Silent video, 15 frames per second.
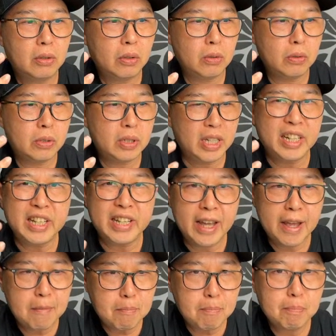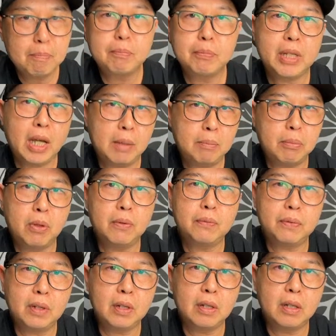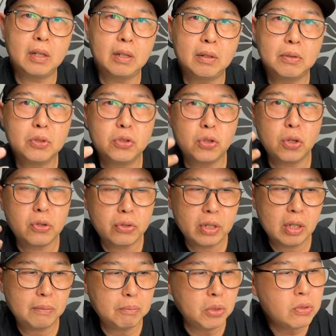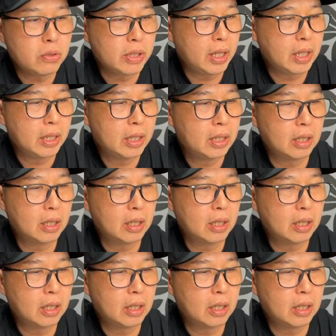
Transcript: those EDM type of genre of music,